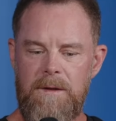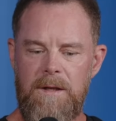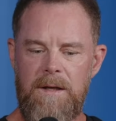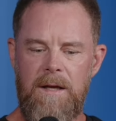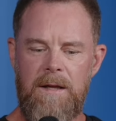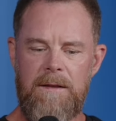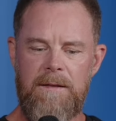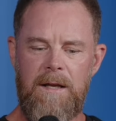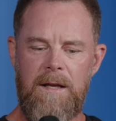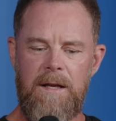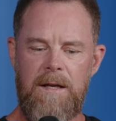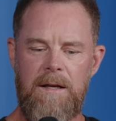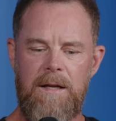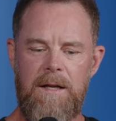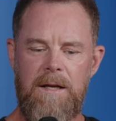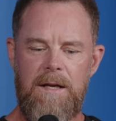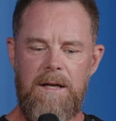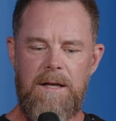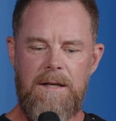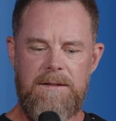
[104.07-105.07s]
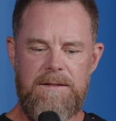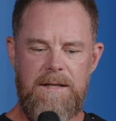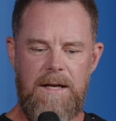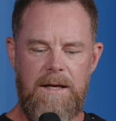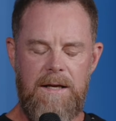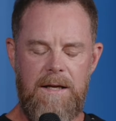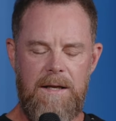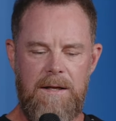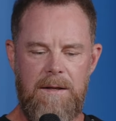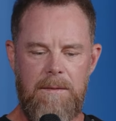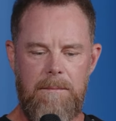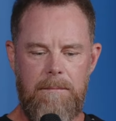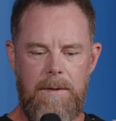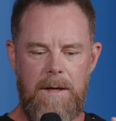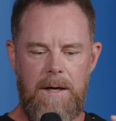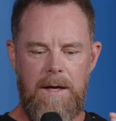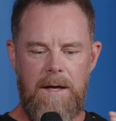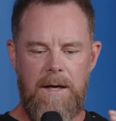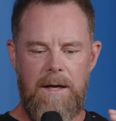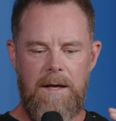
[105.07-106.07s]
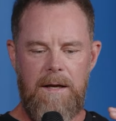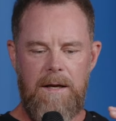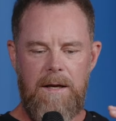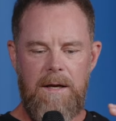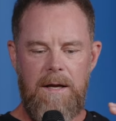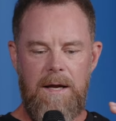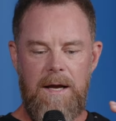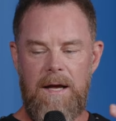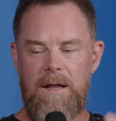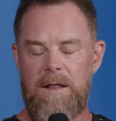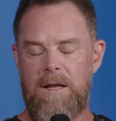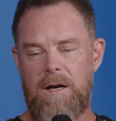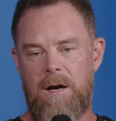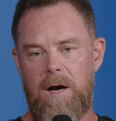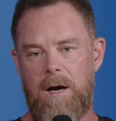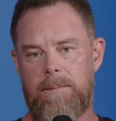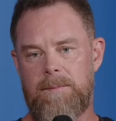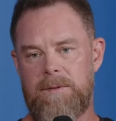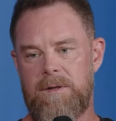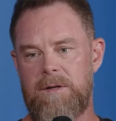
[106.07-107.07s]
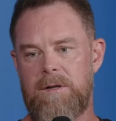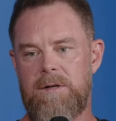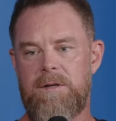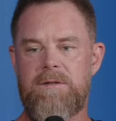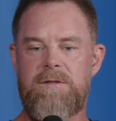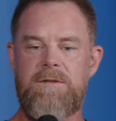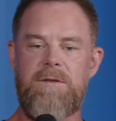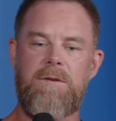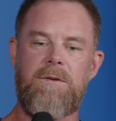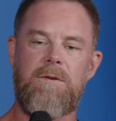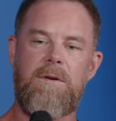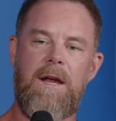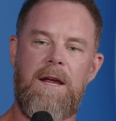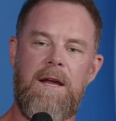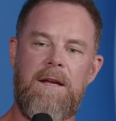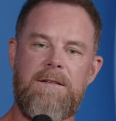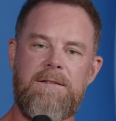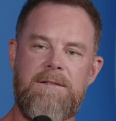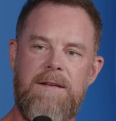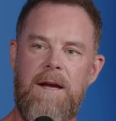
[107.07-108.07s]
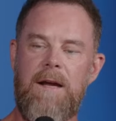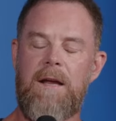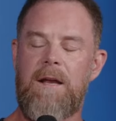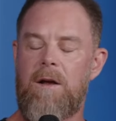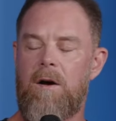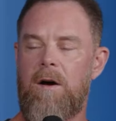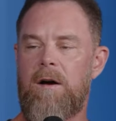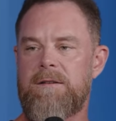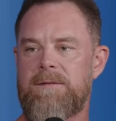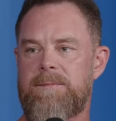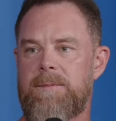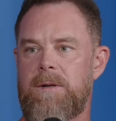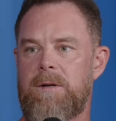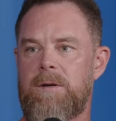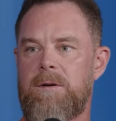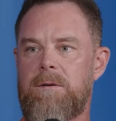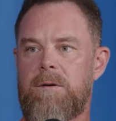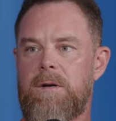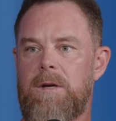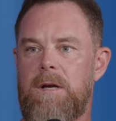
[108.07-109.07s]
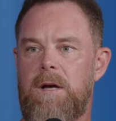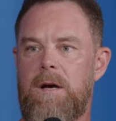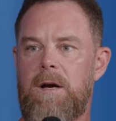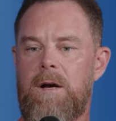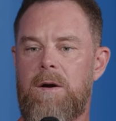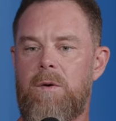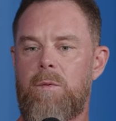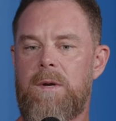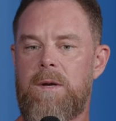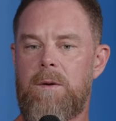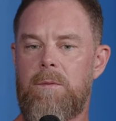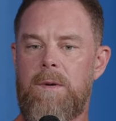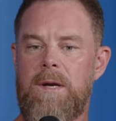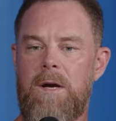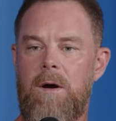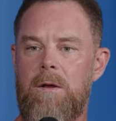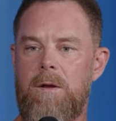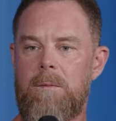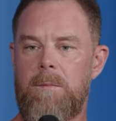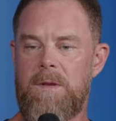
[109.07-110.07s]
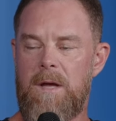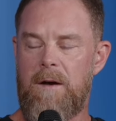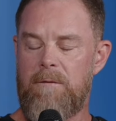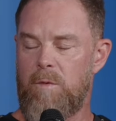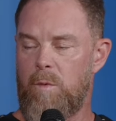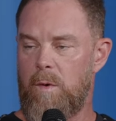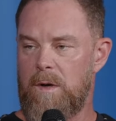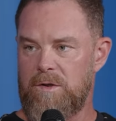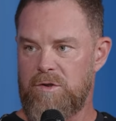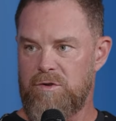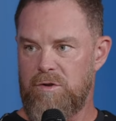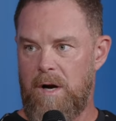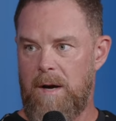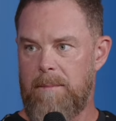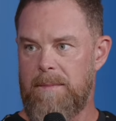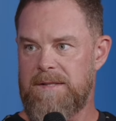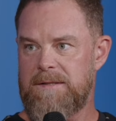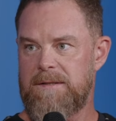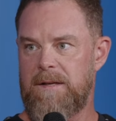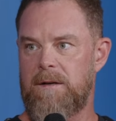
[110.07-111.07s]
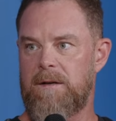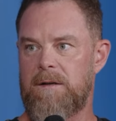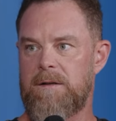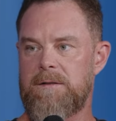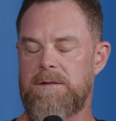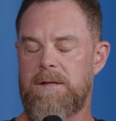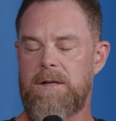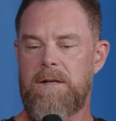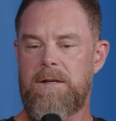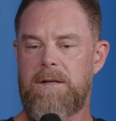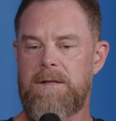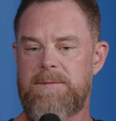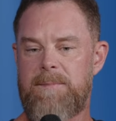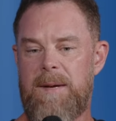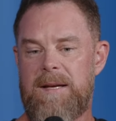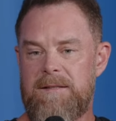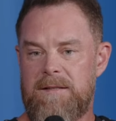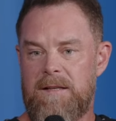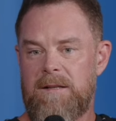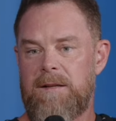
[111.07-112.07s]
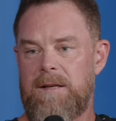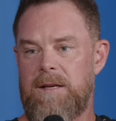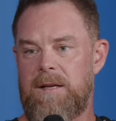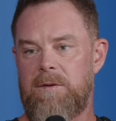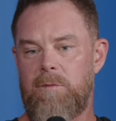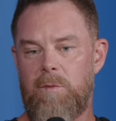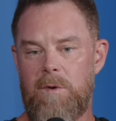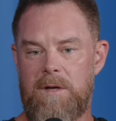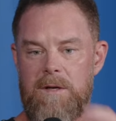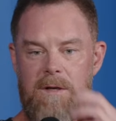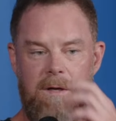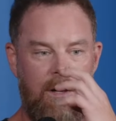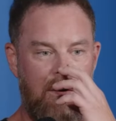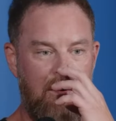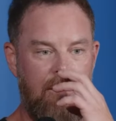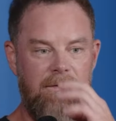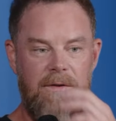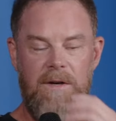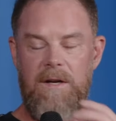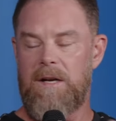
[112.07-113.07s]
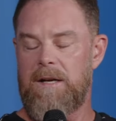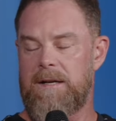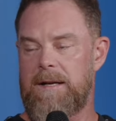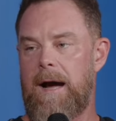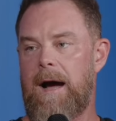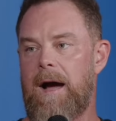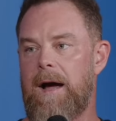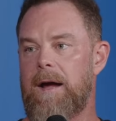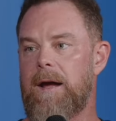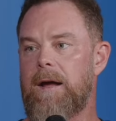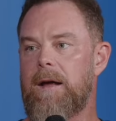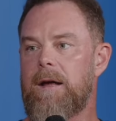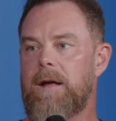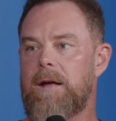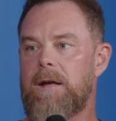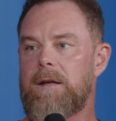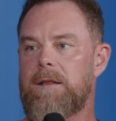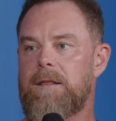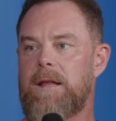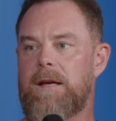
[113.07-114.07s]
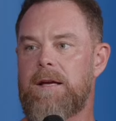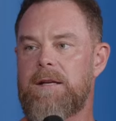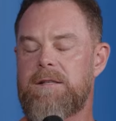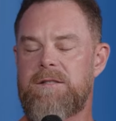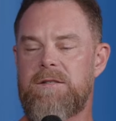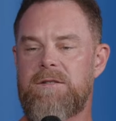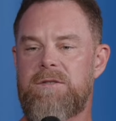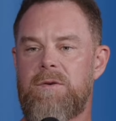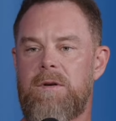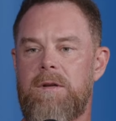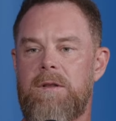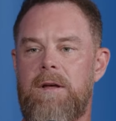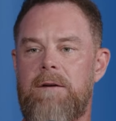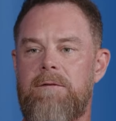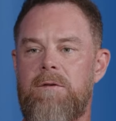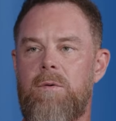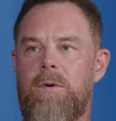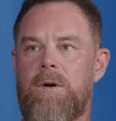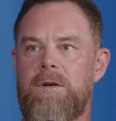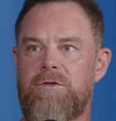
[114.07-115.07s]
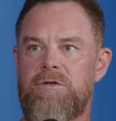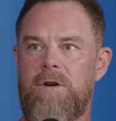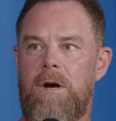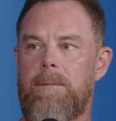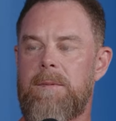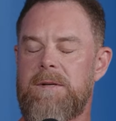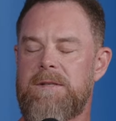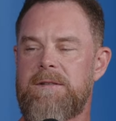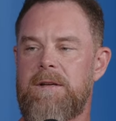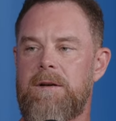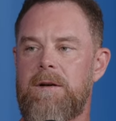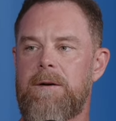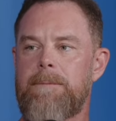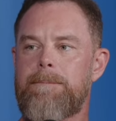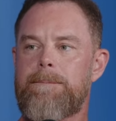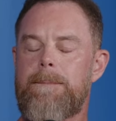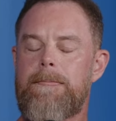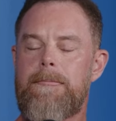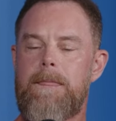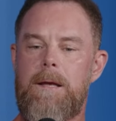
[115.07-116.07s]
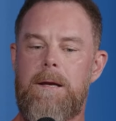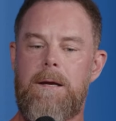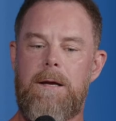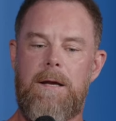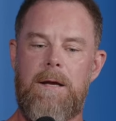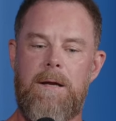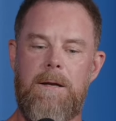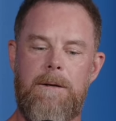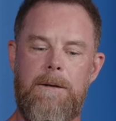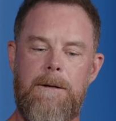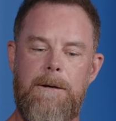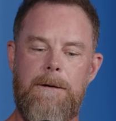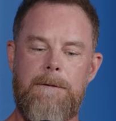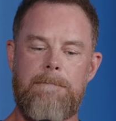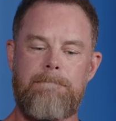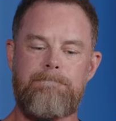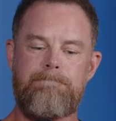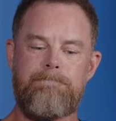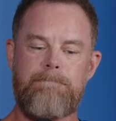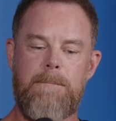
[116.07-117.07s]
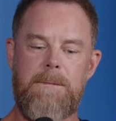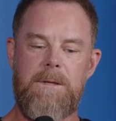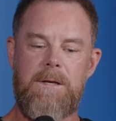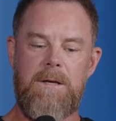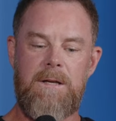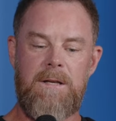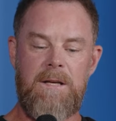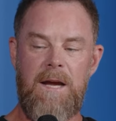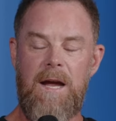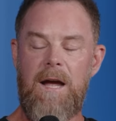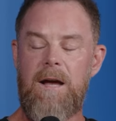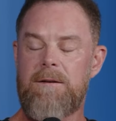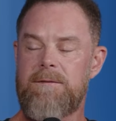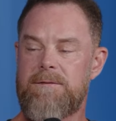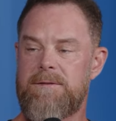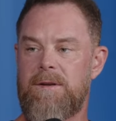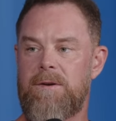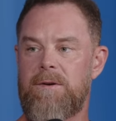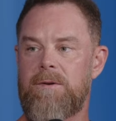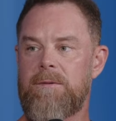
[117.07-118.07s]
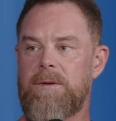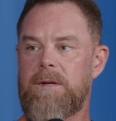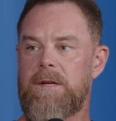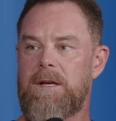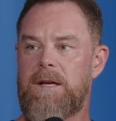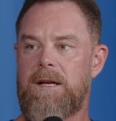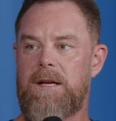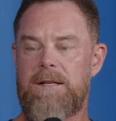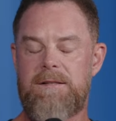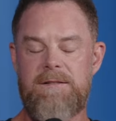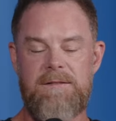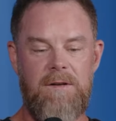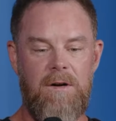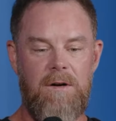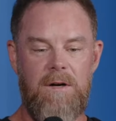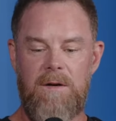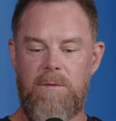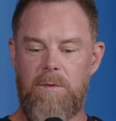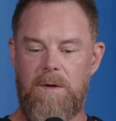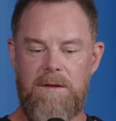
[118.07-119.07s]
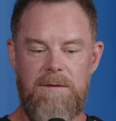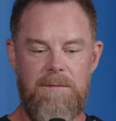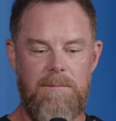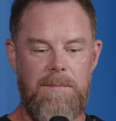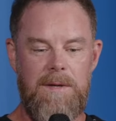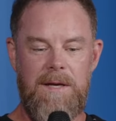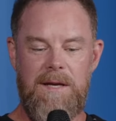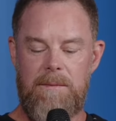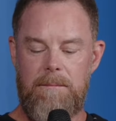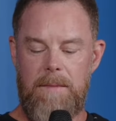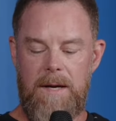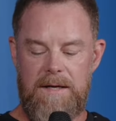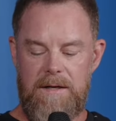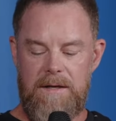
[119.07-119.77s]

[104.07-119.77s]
and then taken by helicopter to a second hospital uh, we, we call them level one trauma centers. It's basically where you go if you're going to die. They get you to a level one trauma center. And, um, and yeah, so it started with me and my